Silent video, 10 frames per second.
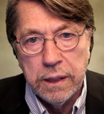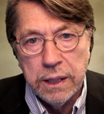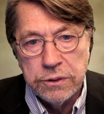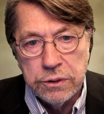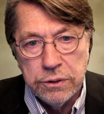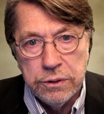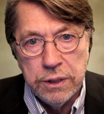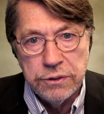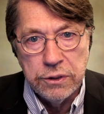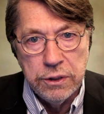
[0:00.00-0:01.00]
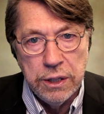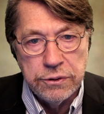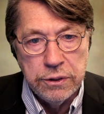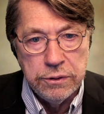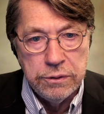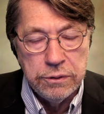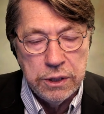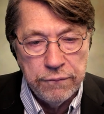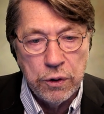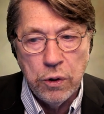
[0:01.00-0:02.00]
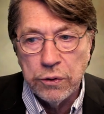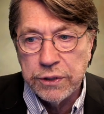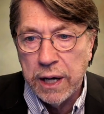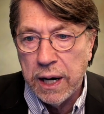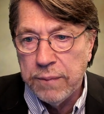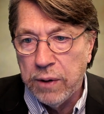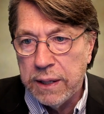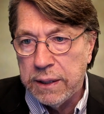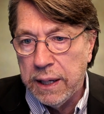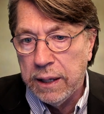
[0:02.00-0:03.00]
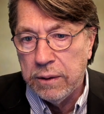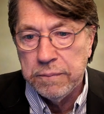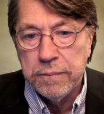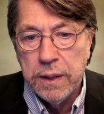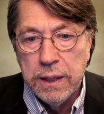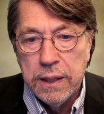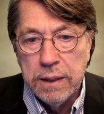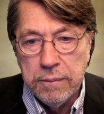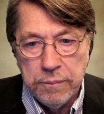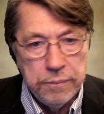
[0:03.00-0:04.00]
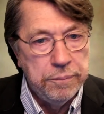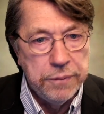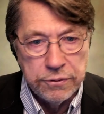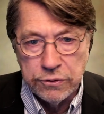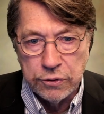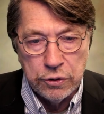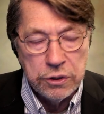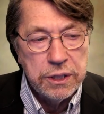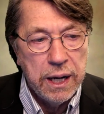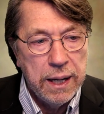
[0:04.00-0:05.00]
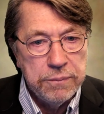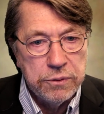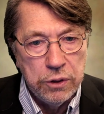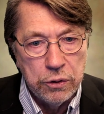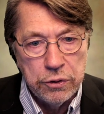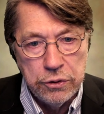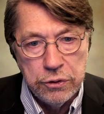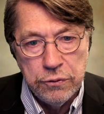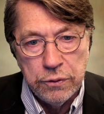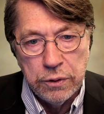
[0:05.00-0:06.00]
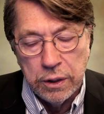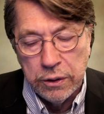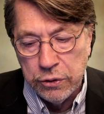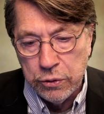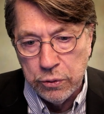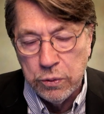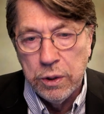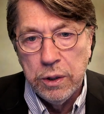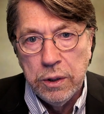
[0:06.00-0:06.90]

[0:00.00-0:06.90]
It's a difficult time right now. This is a good time to learn a new